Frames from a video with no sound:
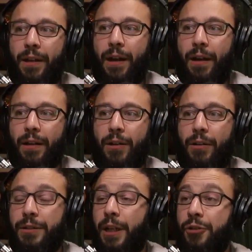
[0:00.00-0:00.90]

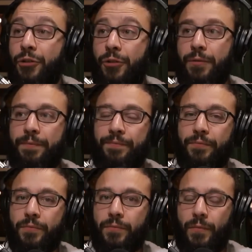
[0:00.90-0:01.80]
Called Ajloun,
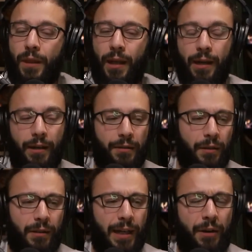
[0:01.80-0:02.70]
and it's in a
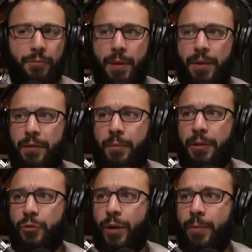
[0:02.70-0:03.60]
town maybe about
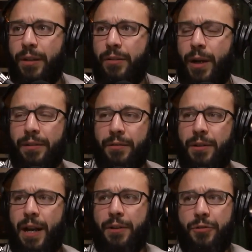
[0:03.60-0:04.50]
20 minutes away. So
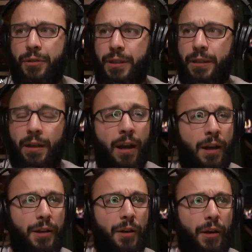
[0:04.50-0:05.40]
naturally,
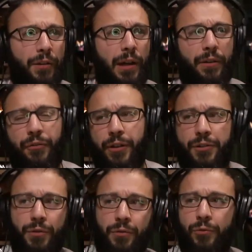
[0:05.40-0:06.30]
you know, I kind of finish
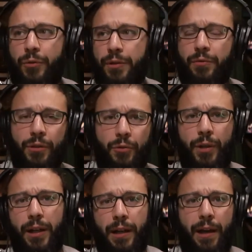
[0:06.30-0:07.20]
with the ruins real
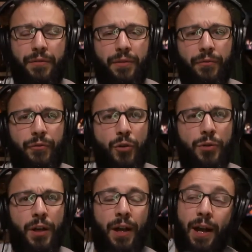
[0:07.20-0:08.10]
quick. I have some food
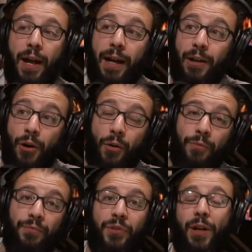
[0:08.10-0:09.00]
and I go
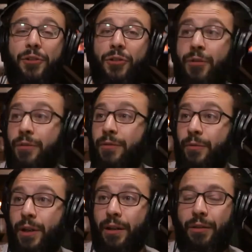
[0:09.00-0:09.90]
to Ajloun
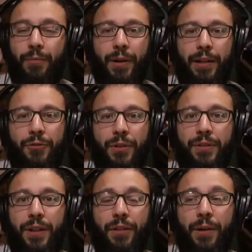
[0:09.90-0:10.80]
with my trusty
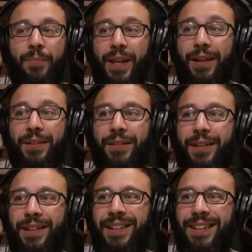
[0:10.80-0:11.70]
thumb as
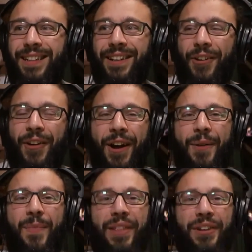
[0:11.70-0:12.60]
a, you know,
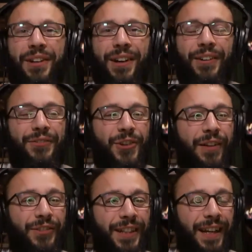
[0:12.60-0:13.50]
method of
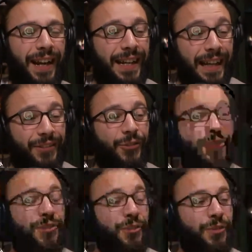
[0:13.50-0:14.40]
traveling. And I get to
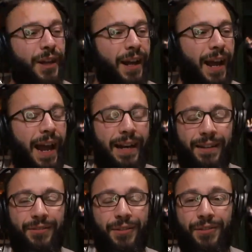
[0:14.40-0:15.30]
Ajloun, and this
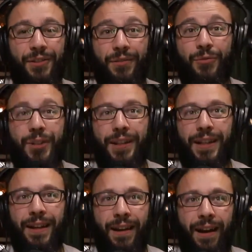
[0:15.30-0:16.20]
was just really
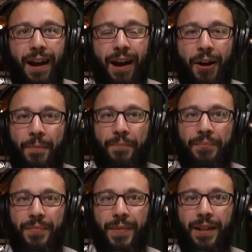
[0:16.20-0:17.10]

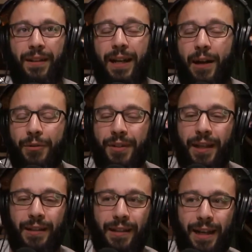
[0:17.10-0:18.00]
like I was saying in
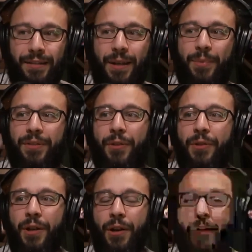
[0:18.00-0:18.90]
the last episode,
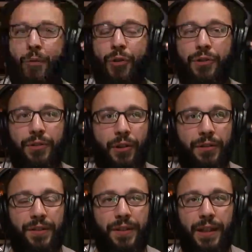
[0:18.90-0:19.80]
where you start
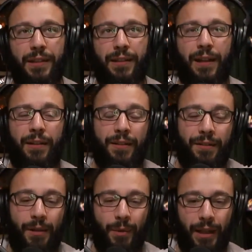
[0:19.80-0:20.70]
seeing the
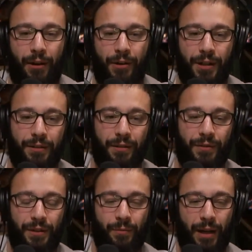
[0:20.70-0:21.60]
similarities of
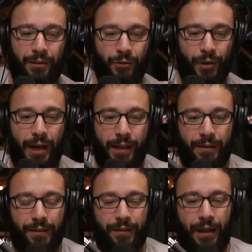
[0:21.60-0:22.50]
these Mediterranean
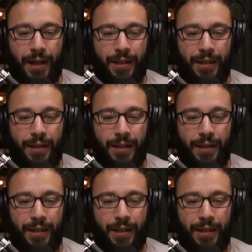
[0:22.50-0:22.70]
societies.